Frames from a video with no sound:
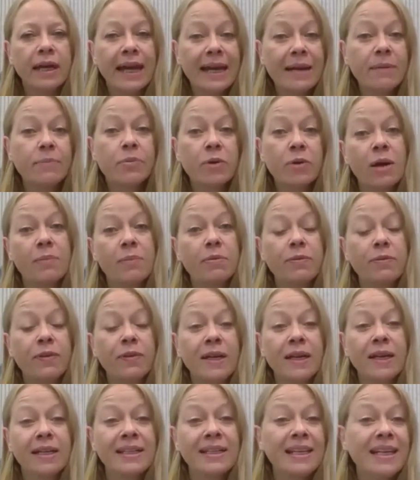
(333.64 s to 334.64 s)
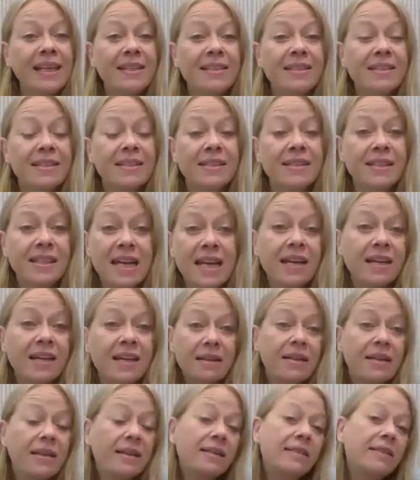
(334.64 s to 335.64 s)
in Brighton Pavilion need to see
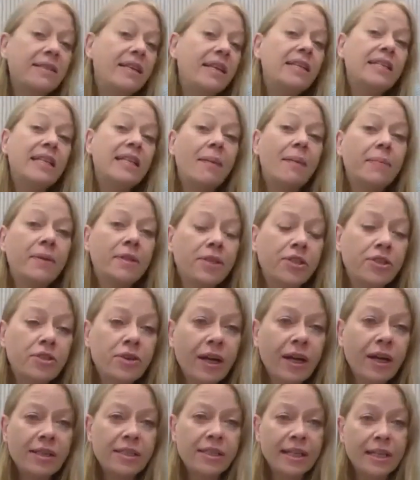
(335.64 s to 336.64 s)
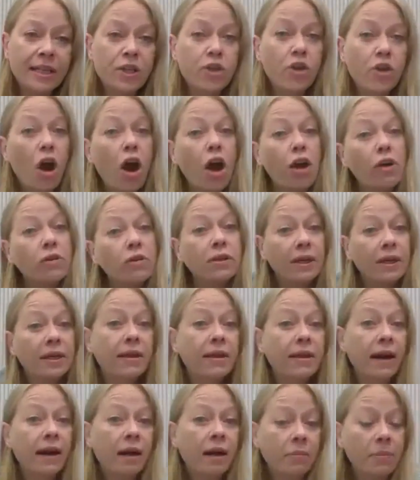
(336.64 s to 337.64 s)
and see demonstrated not only
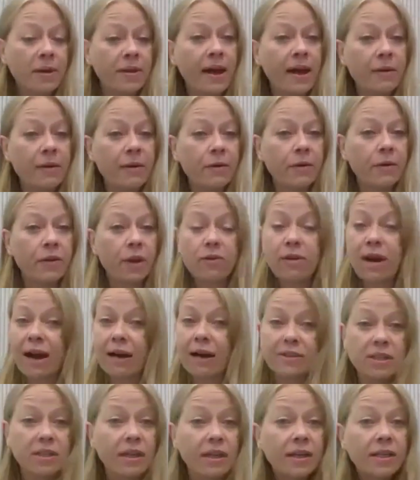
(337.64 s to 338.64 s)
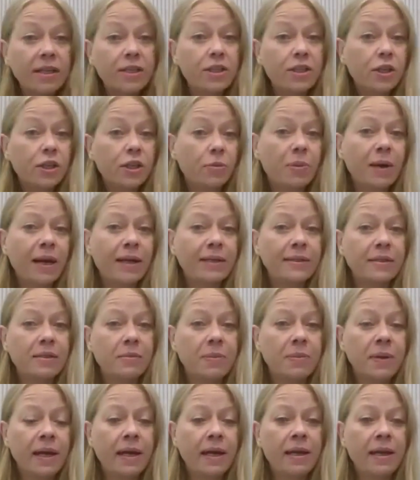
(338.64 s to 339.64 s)
that I'll be there on the ground, and I do plan
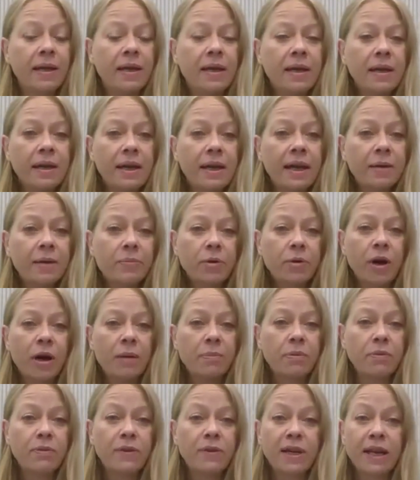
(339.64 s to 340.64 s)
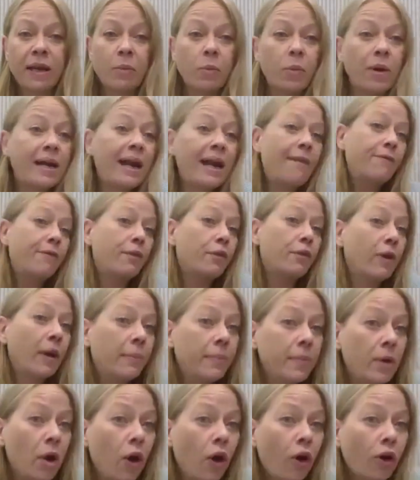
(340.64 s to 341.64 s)
to be in Brighton Pavilion whenever
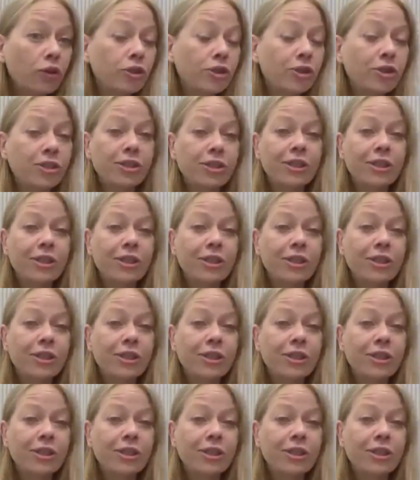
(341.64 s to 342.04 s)
I'm not